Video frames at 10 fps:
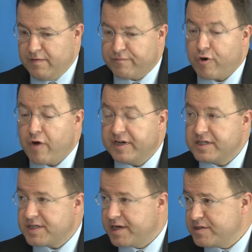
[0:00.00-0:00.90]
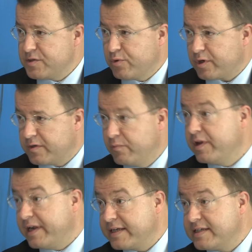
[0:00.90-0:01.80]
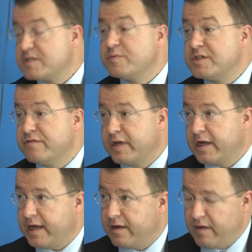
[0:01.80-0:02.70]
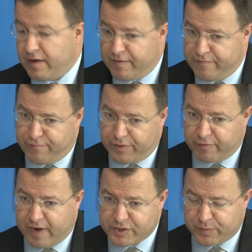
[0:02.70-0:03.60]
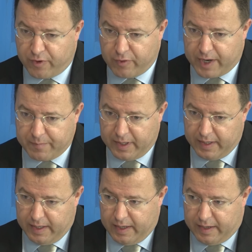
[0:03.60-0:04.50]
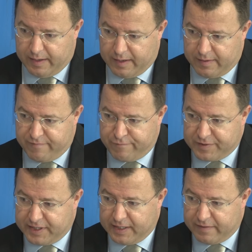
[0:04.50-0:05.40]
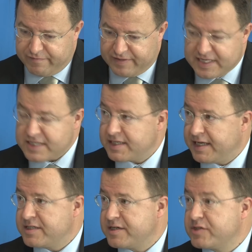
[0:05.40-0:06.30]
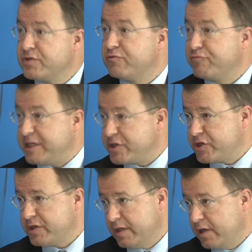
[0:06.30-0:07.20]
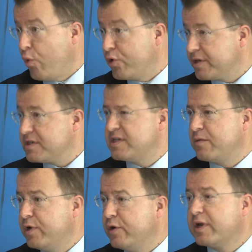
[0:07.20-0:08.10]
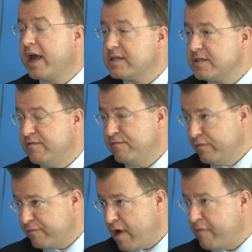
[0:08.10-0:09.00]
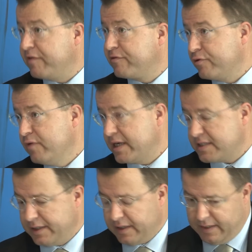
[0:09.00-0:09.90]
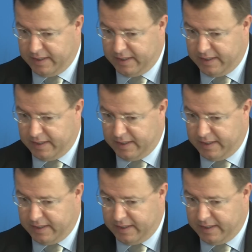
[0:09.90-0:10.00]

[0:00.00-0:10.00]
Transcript: Ferrari decided to work with LinkedIn specifically uh, for the graduate program uh, for the fantastic international reach, the audience that we could get for Ferrari through LinkedIn.